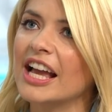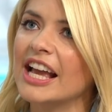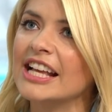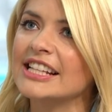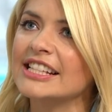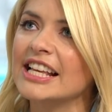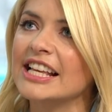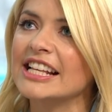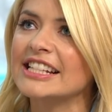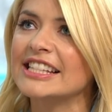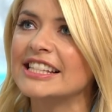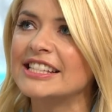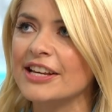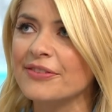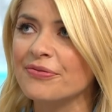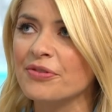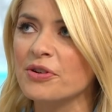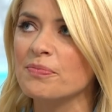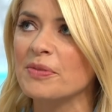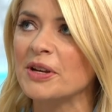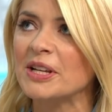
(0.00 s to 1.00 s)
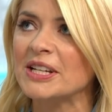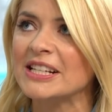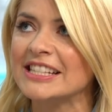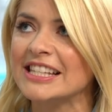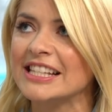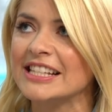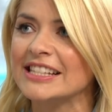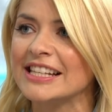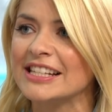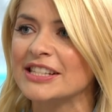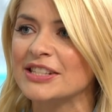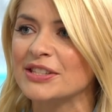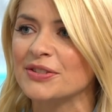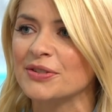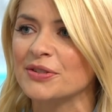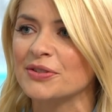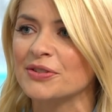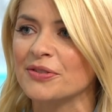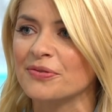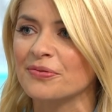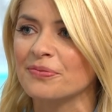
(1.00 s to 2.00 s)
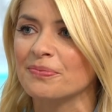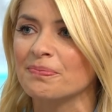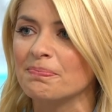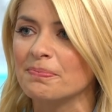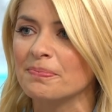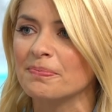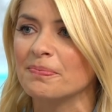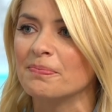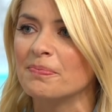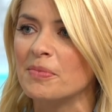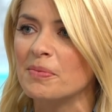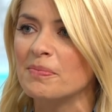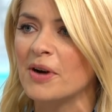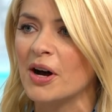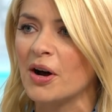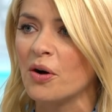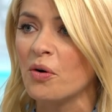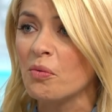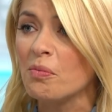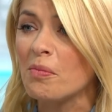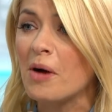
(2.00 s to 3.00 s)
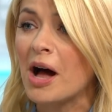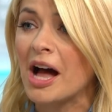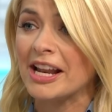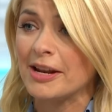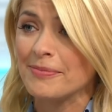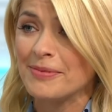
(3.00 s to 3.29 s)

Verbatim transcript: It, it's different because this is sort of all mine.